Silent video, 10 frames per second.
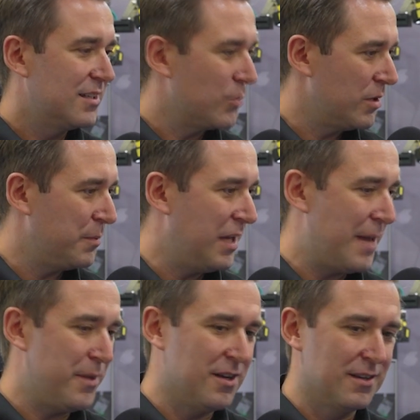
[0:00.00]
We'll be
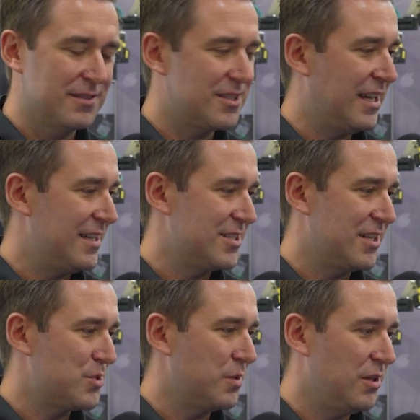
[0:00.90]
happy to get in
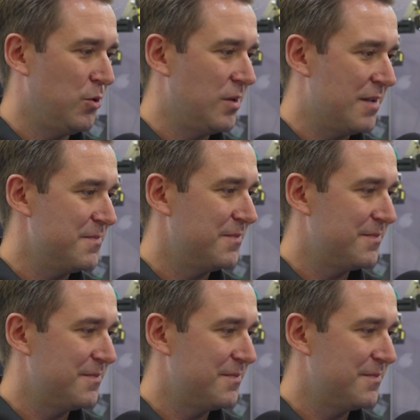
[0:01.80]
touch with you, yeah?